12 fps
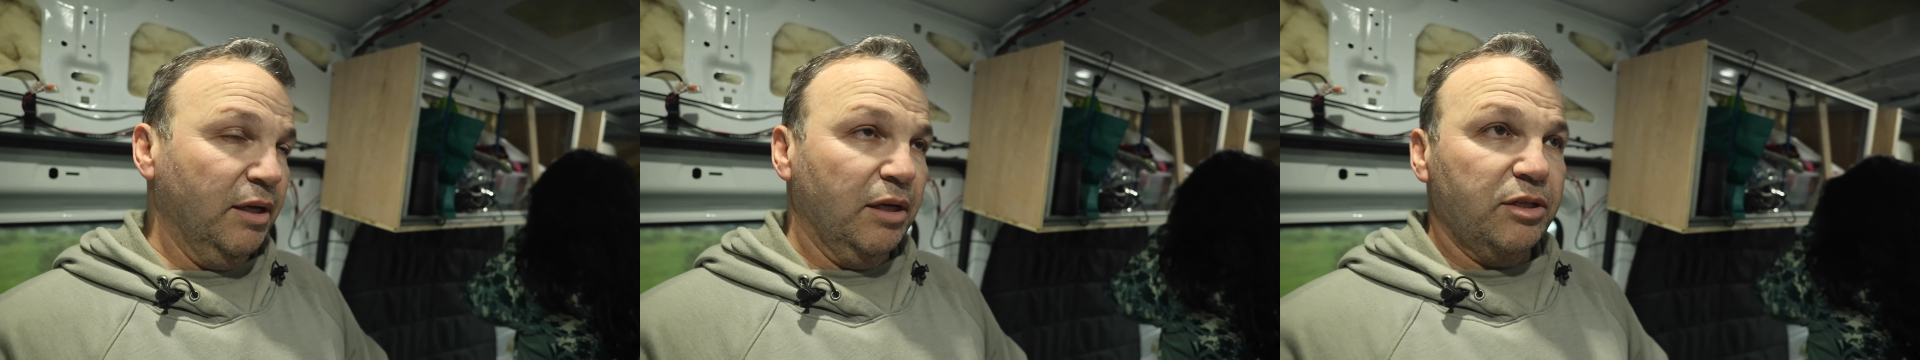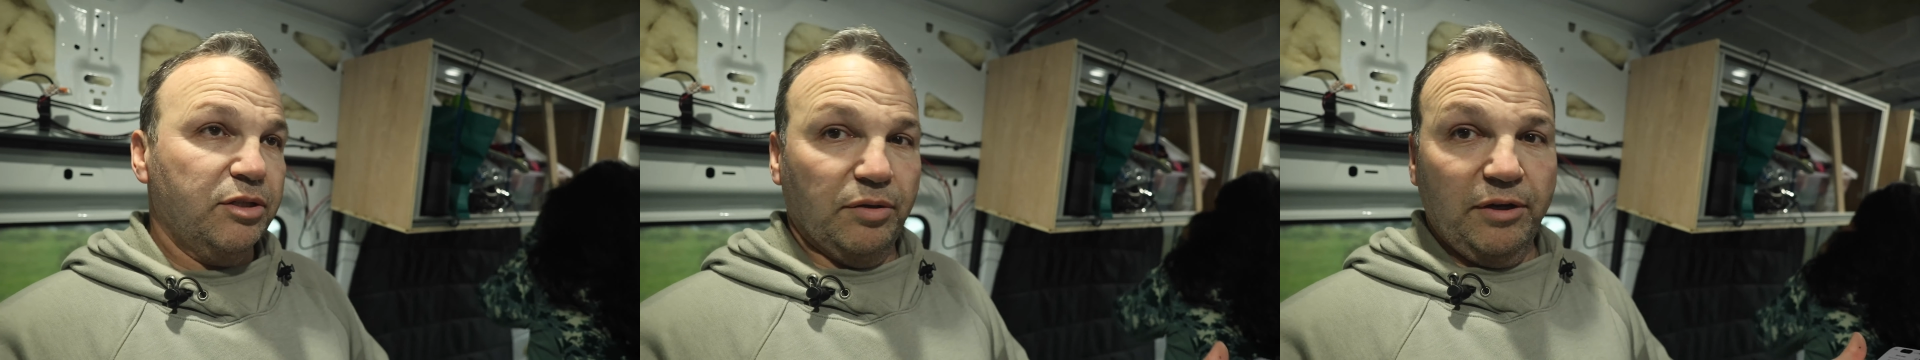
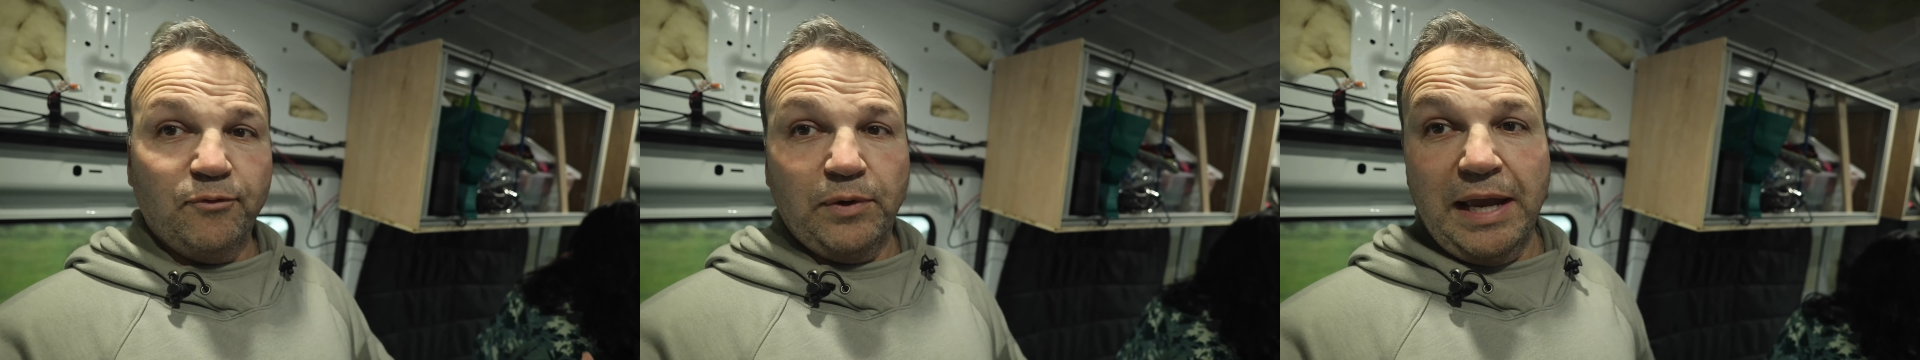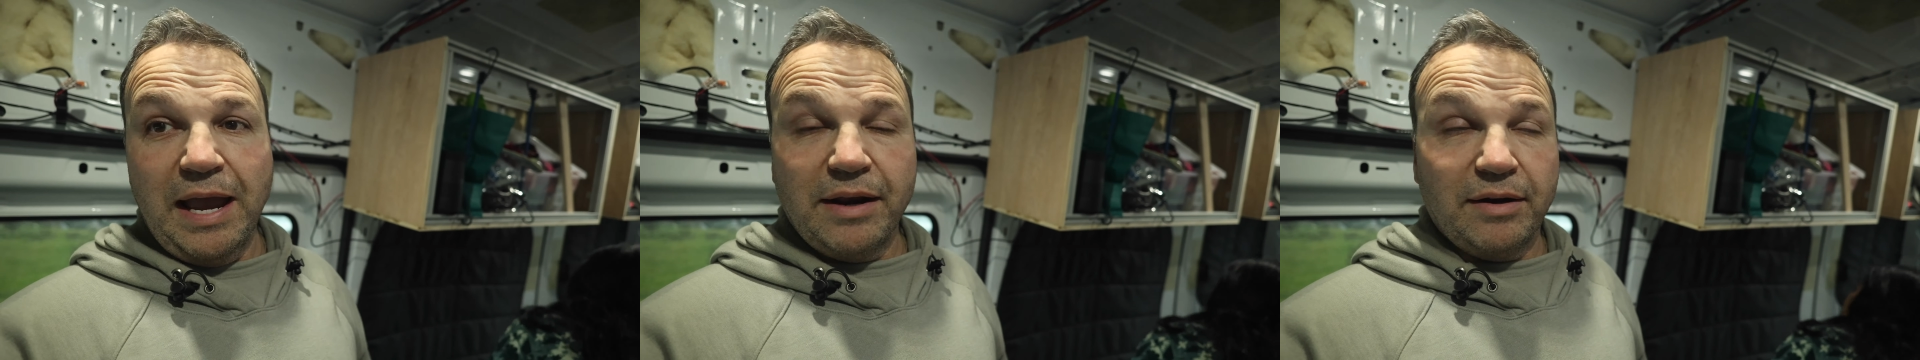So if we
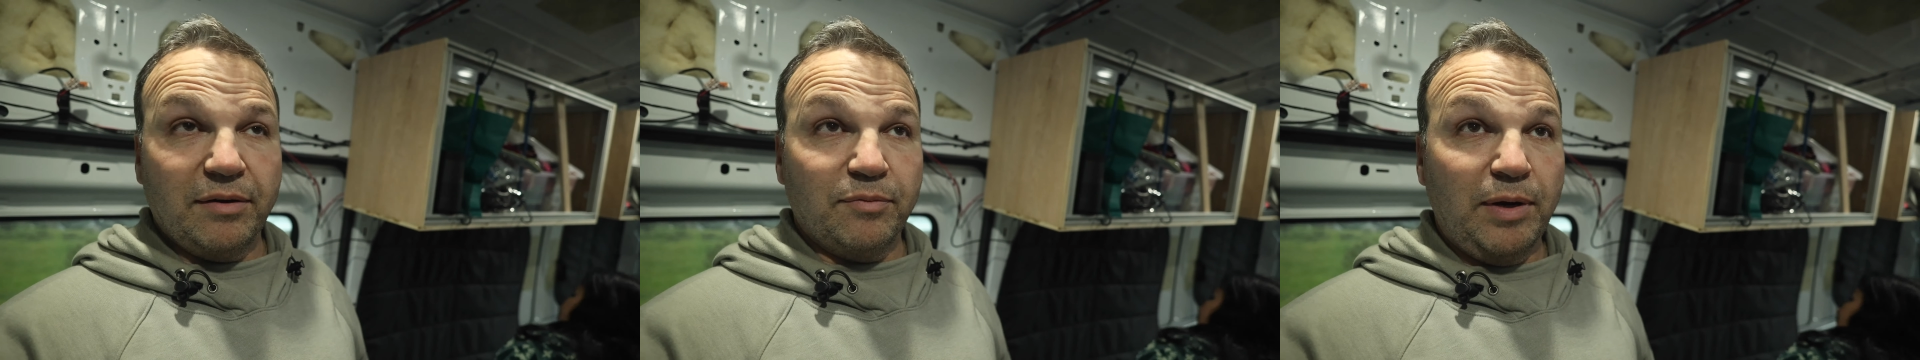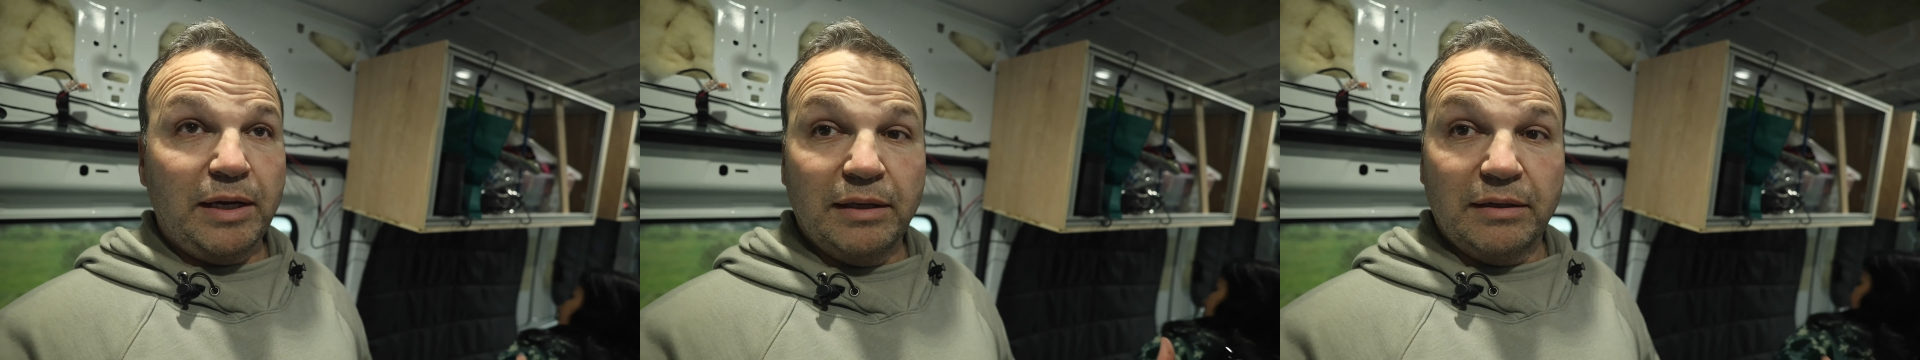had our
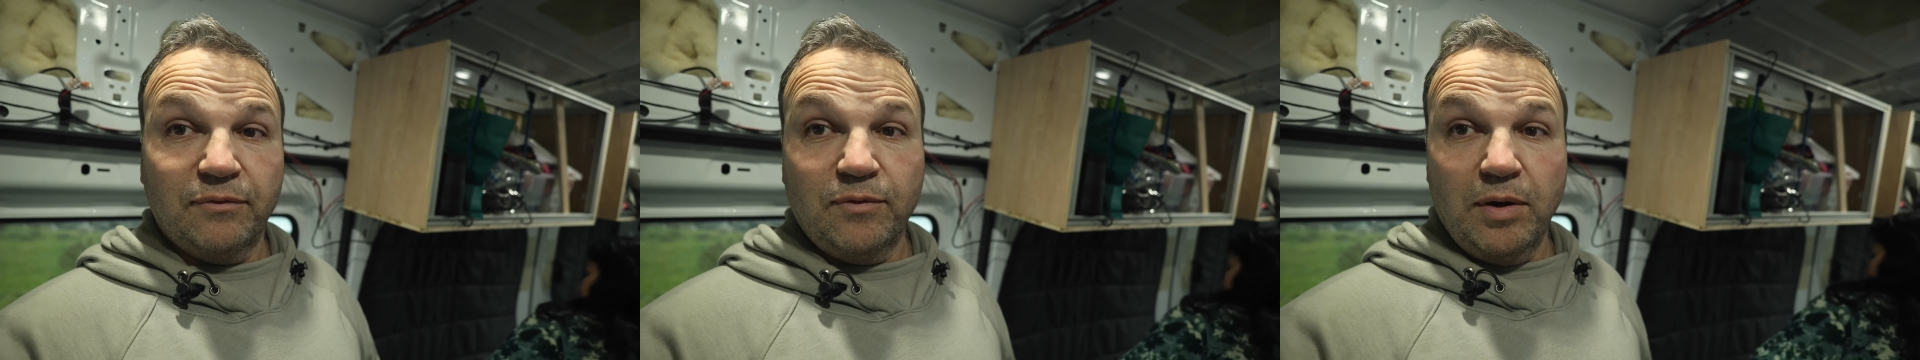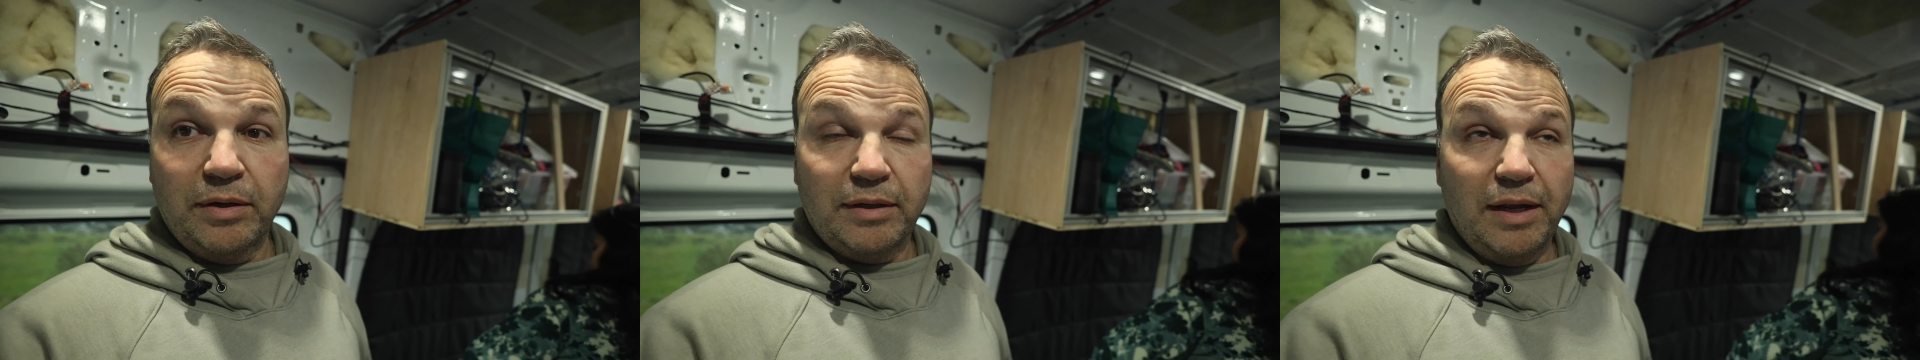regular
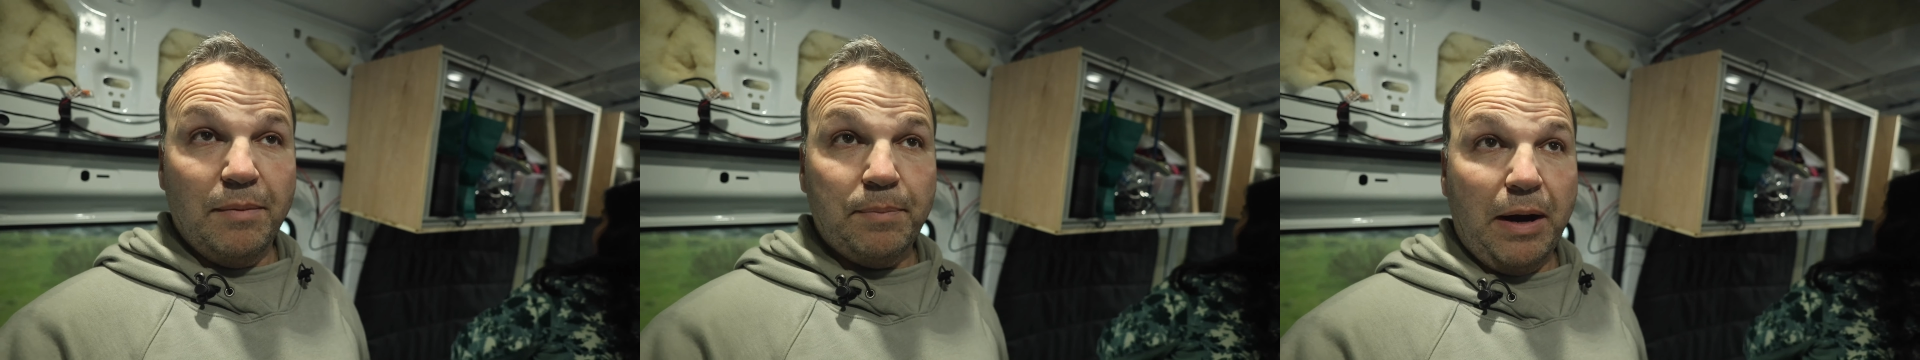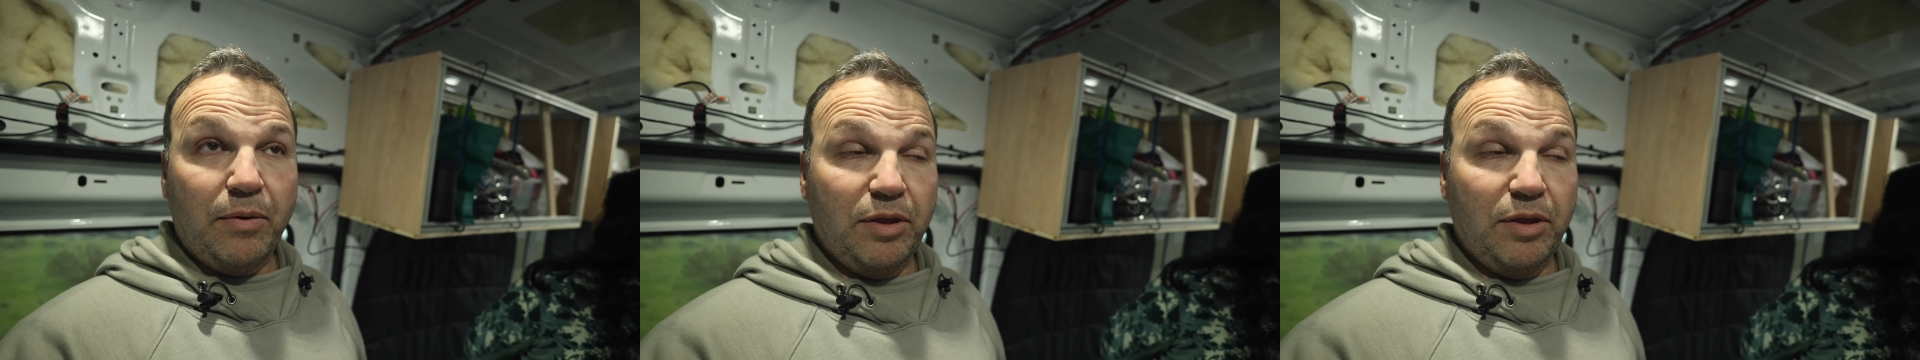400 amp hour